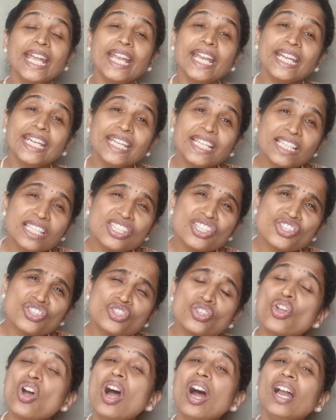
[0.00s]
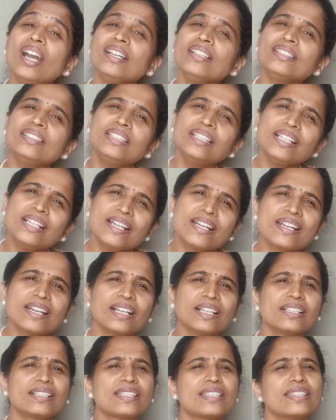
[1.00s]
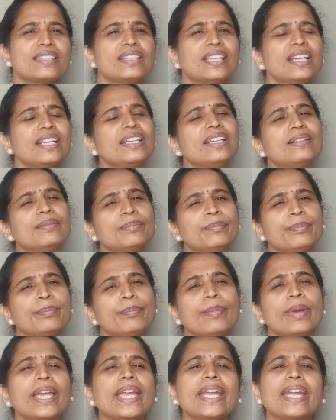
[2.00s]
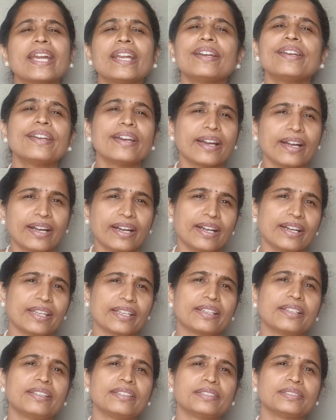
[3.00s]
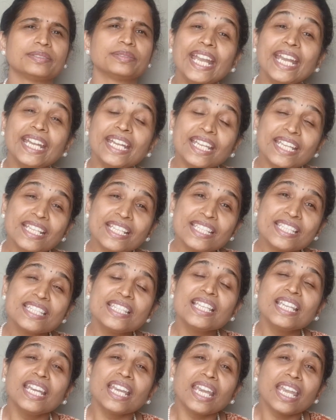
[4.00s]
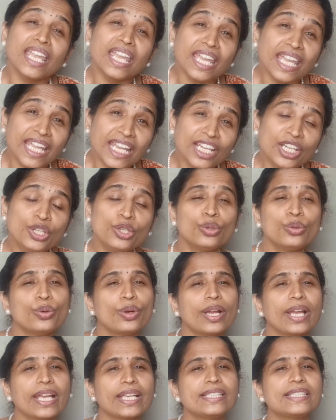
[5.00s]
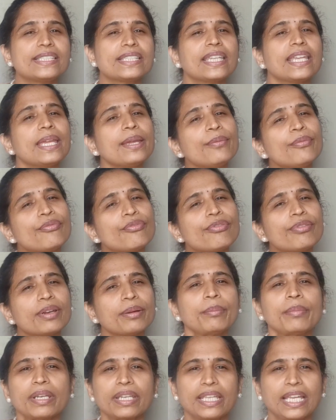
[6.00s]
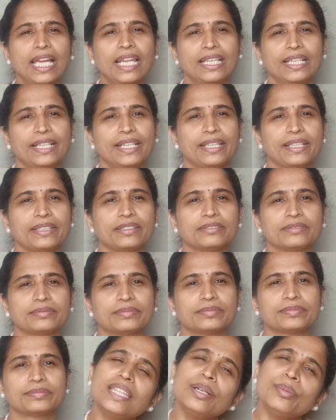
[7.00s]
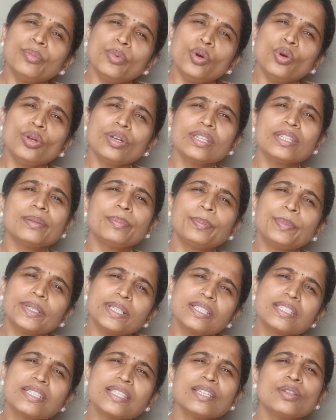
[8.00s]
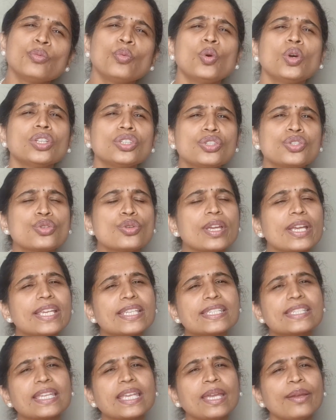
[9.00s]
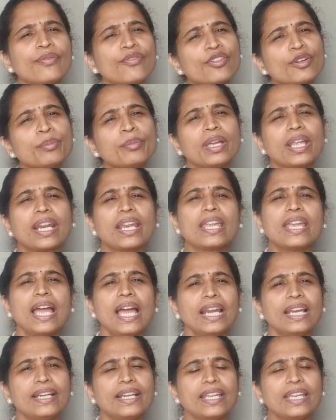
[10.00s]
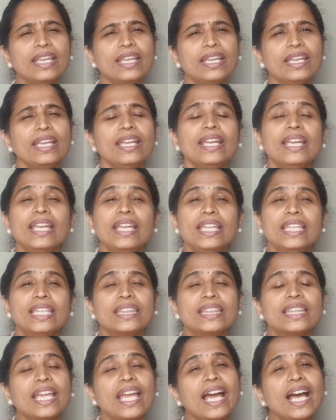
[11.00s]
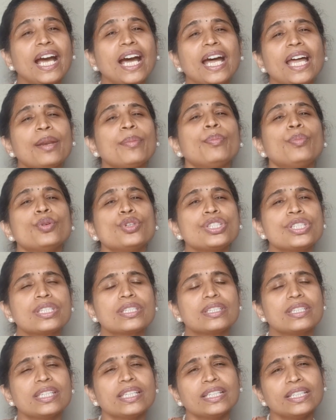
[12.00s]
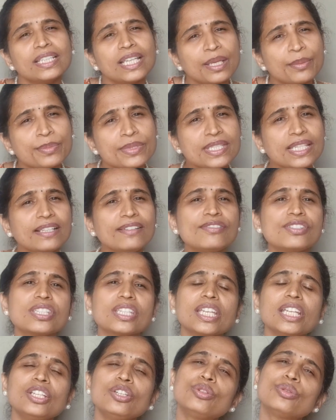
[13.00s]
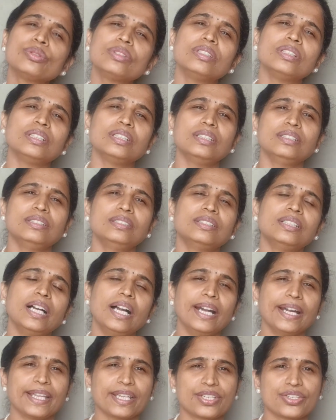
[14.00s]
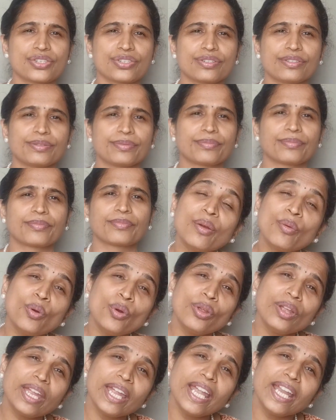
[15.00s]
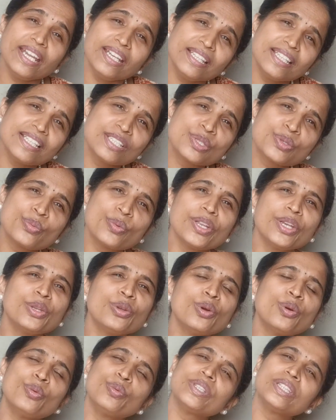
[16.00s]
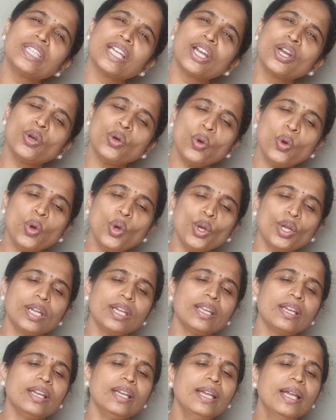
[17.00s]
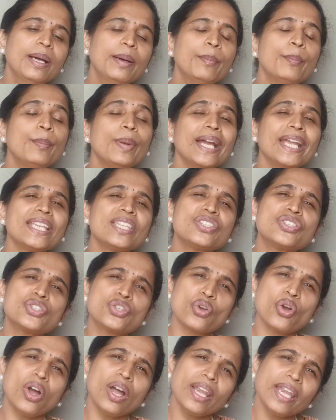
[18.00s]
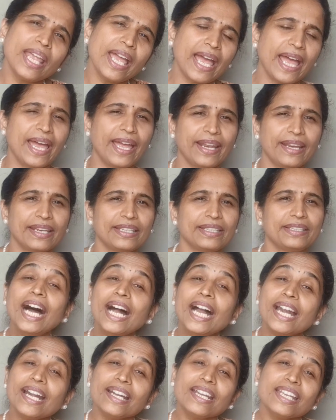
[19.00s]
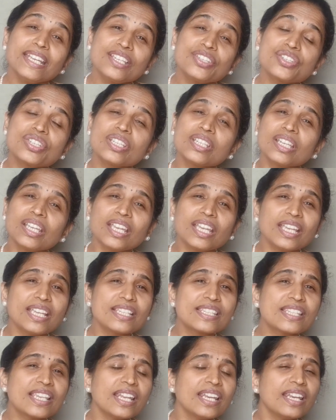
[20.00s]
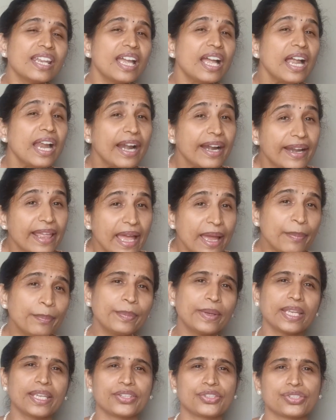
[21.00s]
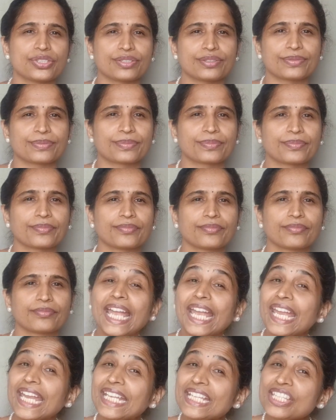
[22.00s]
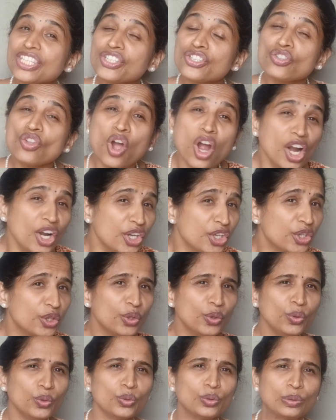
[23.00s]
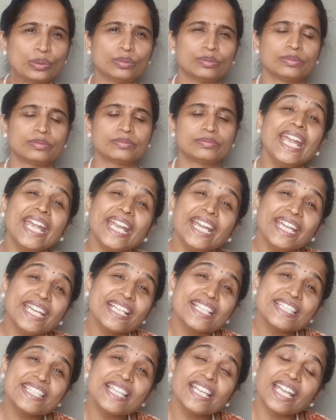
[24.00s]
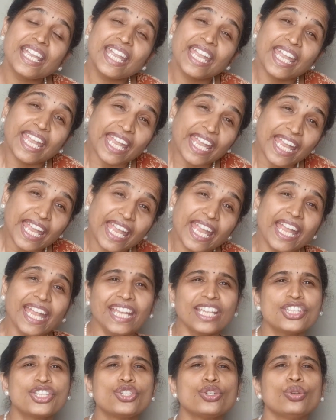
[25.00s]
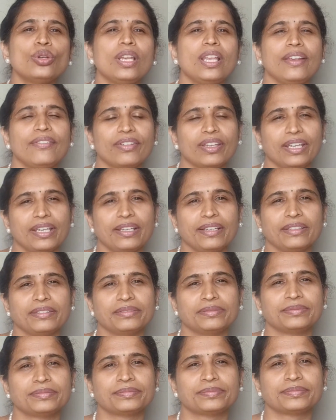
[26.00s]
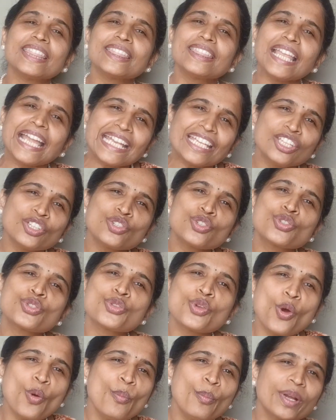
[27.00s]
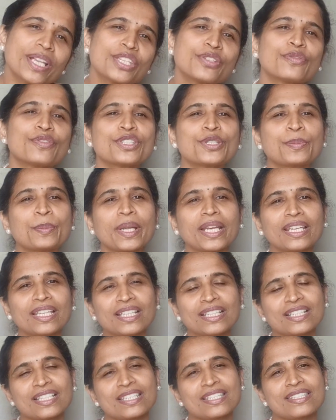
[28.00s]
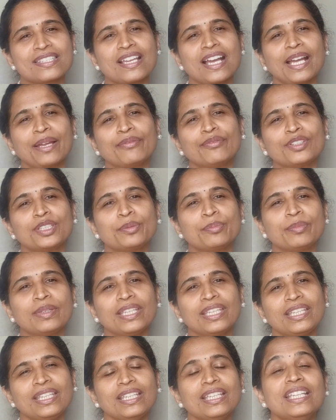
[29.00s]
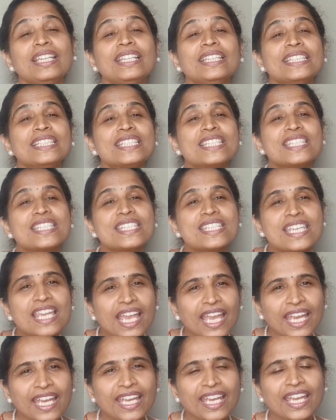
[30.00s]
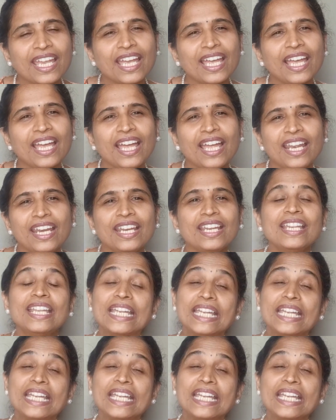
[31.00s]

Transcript: It is not the drugs that make a drug addict. It is the need to escape from reality. The more the person wants to escape from a reality, they are pushing themselves into the addiction. I want to end this video with a quote by John Hall. Addiction is an adaptation. It's not you. It is the cage you live in. Thank you so much for spending this time with me. Take care.